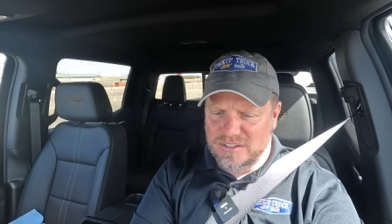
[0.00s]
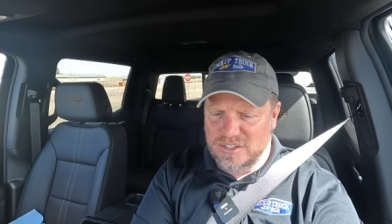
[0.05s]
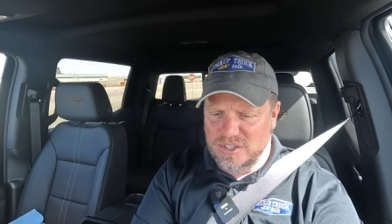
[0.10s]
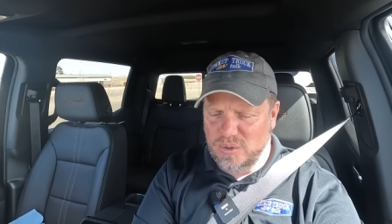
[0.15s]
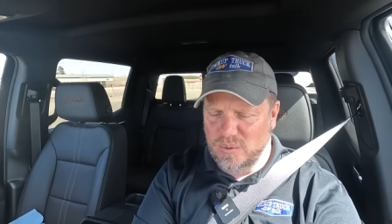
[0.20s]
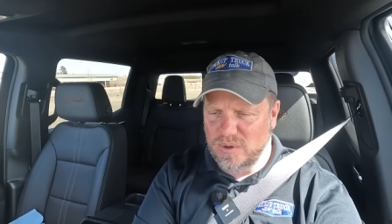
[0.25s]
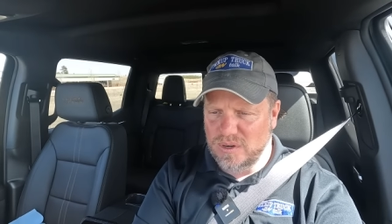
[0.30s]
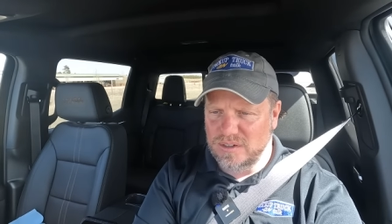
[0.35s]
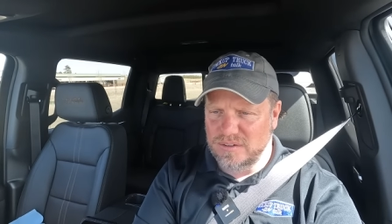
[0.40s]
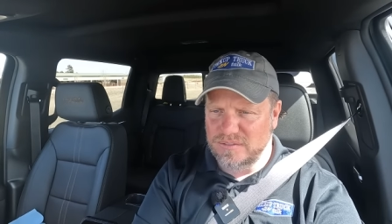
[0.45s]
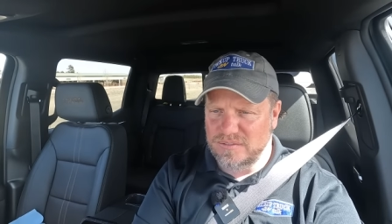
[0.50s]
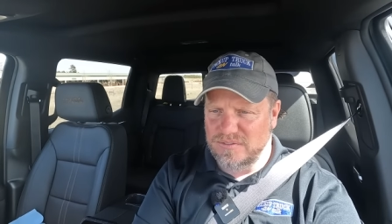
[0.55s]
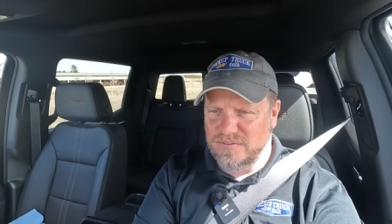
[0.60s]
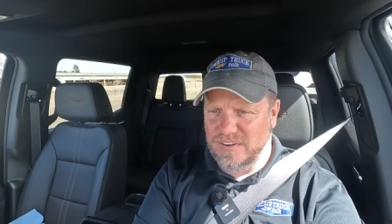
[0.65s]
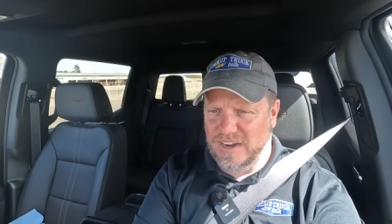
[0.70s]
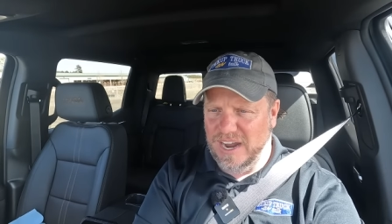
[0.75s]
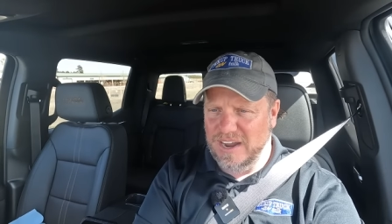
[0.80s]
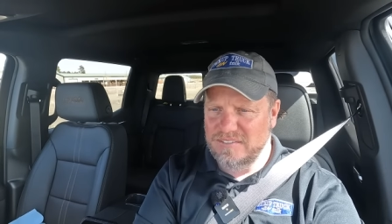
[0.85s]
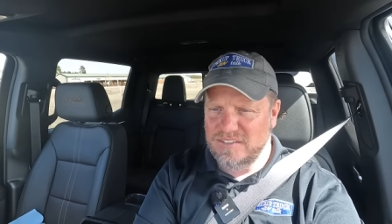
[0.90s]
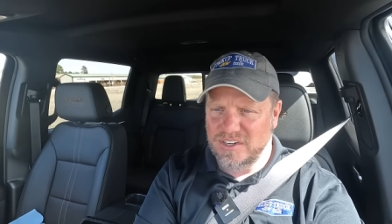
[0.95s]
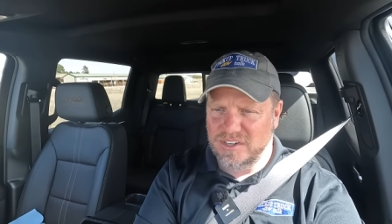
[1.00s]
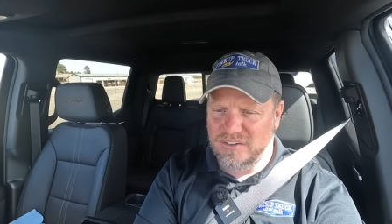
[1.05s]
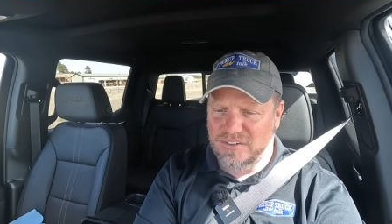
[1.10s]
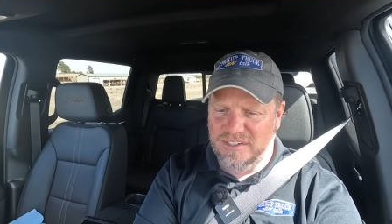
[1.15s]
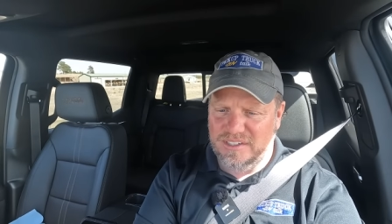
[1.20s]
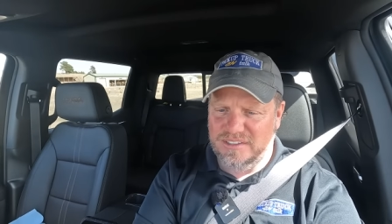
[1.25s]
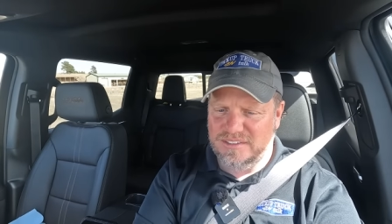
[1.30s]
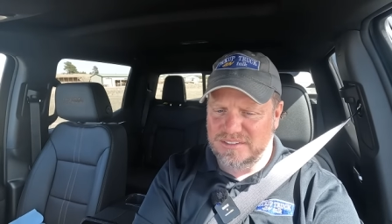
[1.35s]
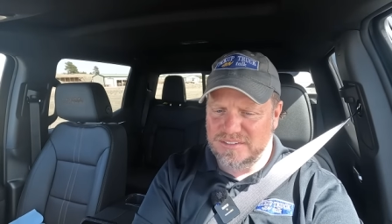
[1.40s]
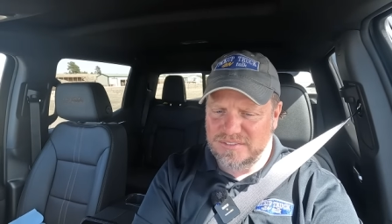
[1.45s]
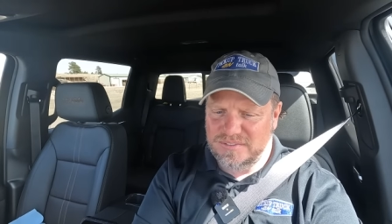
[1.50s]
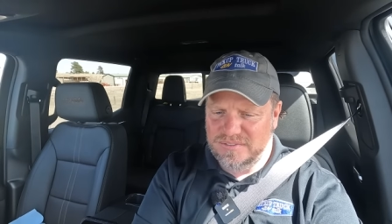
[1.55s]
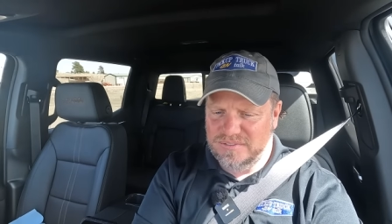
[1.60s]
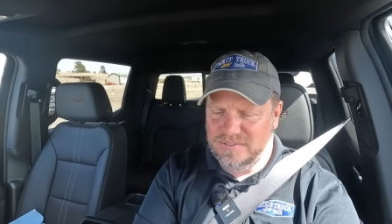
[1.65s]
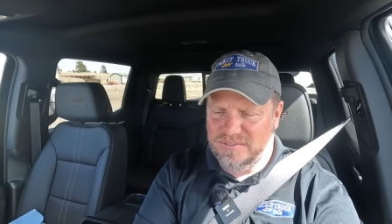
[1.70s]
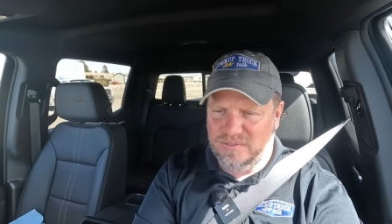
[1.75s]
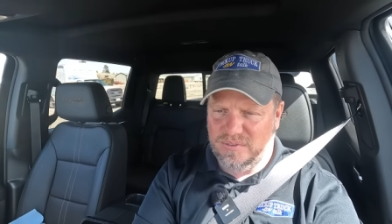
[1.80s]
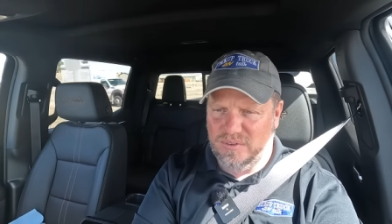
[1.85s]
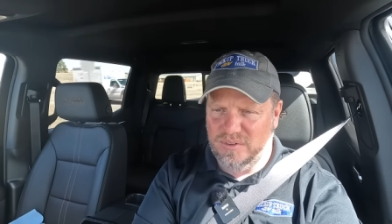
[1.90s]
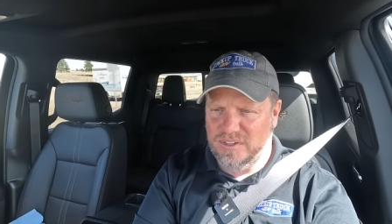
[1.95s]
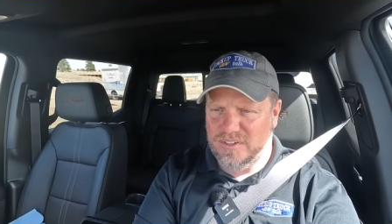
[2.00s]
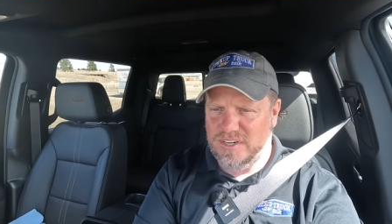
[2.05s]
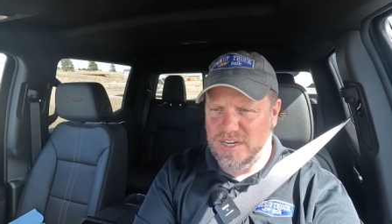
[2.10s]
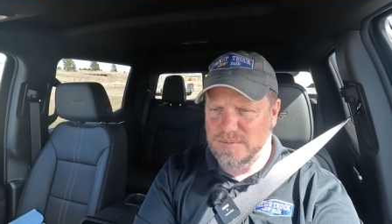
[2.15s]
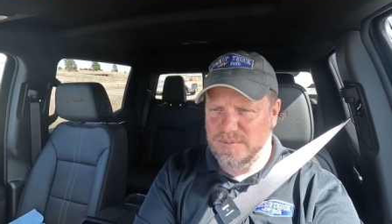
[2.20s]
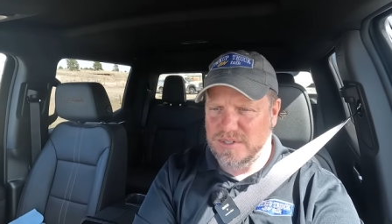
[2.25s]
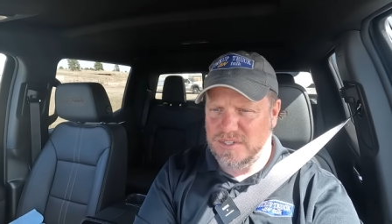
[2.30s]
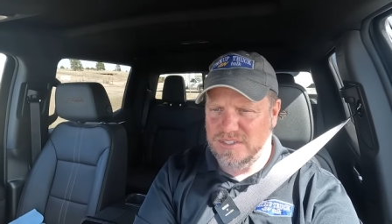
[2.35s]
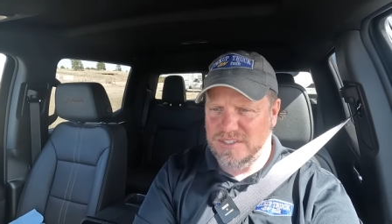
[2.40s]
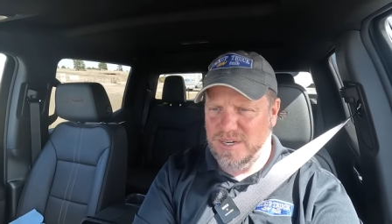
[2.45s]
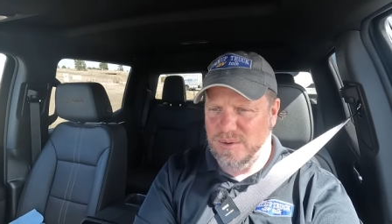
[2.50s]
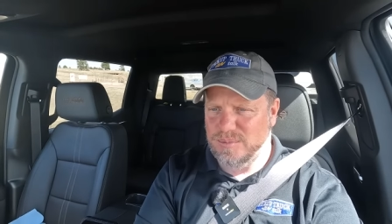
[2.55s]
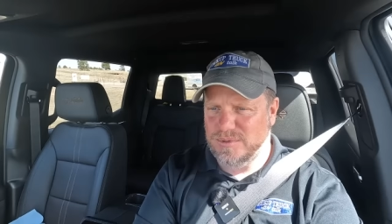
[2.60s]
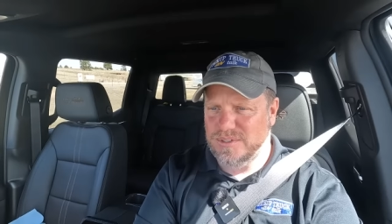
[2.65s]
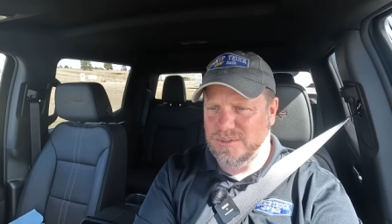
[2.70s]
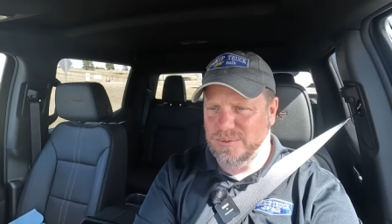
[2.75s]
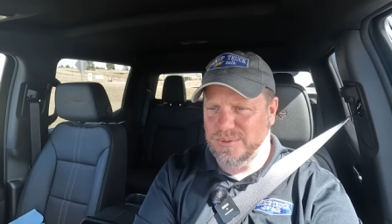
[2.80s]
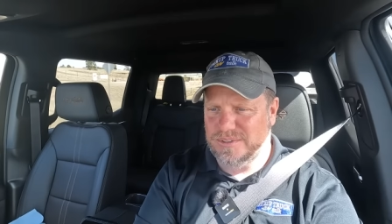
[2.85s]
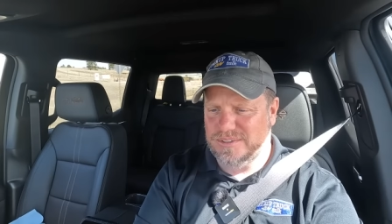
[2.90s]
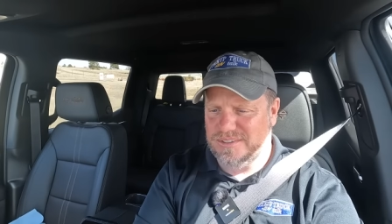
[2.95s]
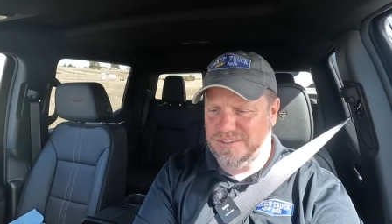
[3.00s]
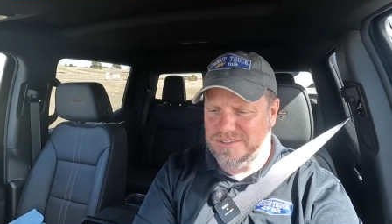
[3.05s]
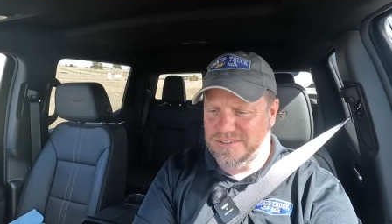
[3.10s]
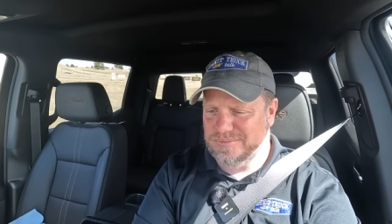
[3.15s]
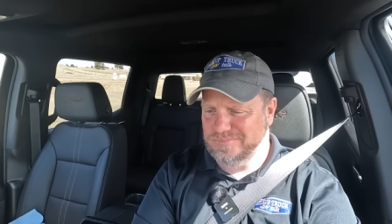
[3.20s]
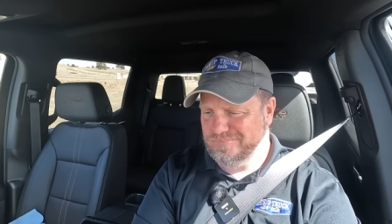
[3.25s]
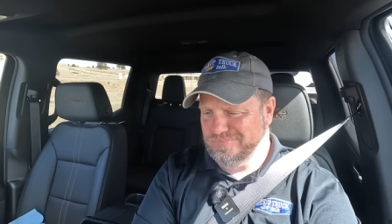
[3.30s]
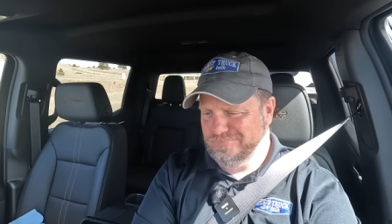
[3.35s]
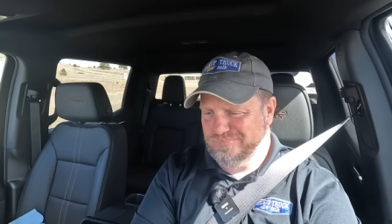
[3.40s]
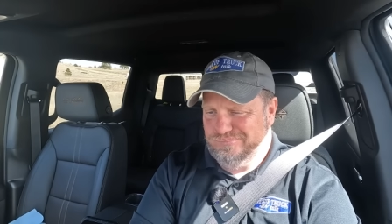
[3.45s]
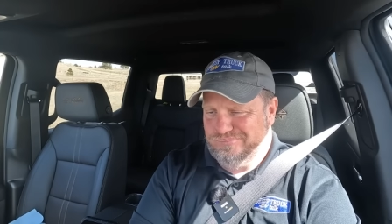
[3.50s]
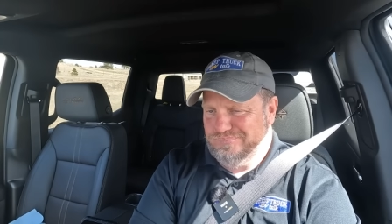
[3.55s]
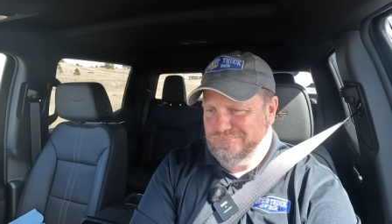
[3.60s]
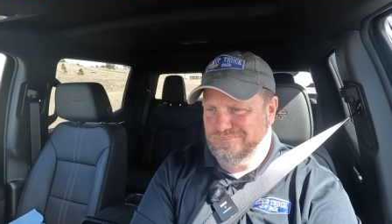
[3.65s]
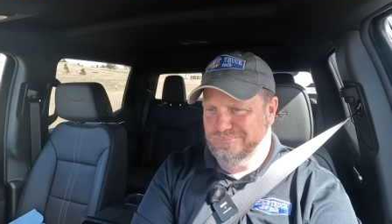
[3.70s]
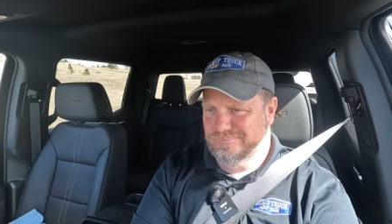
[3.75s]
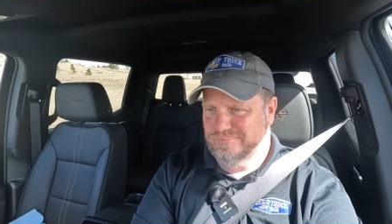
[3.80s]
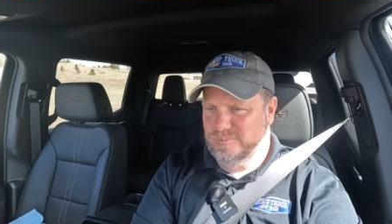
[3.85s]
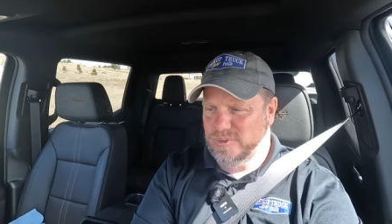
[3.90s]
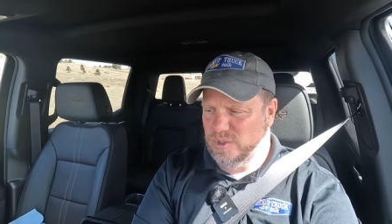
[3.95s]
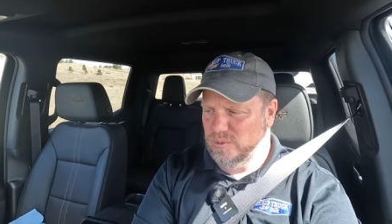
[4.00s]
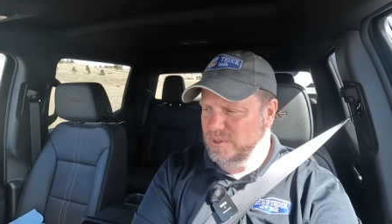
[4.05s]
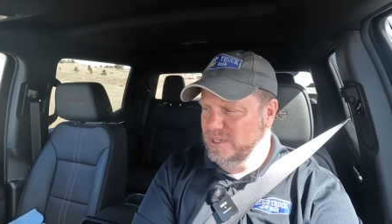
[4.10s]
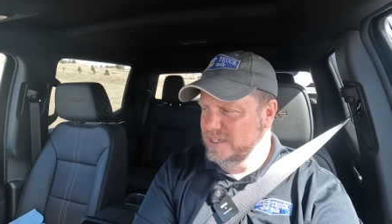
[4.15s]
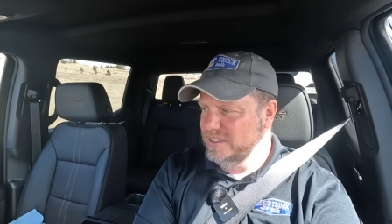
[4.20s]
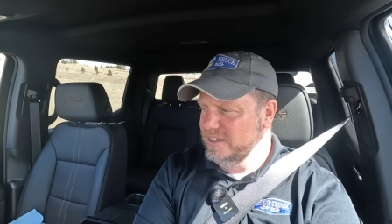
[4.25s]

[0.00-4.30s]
205 degrees for the transmission temperature, which is really